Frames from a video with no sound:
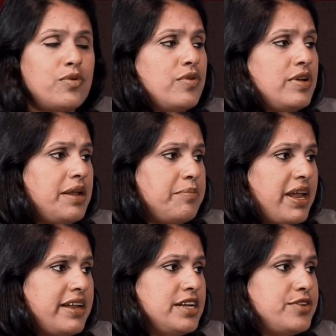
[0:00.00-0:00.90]
more
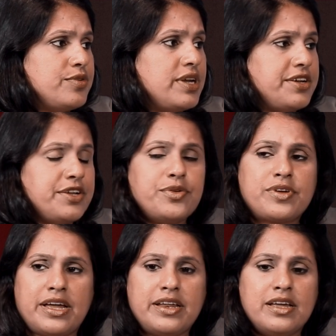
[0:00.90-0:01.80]
and planning to get
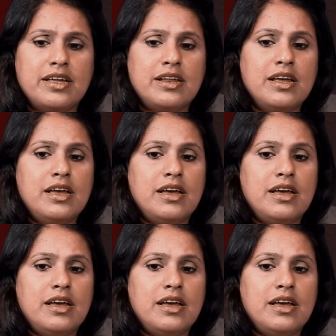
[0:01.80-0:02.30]
into career,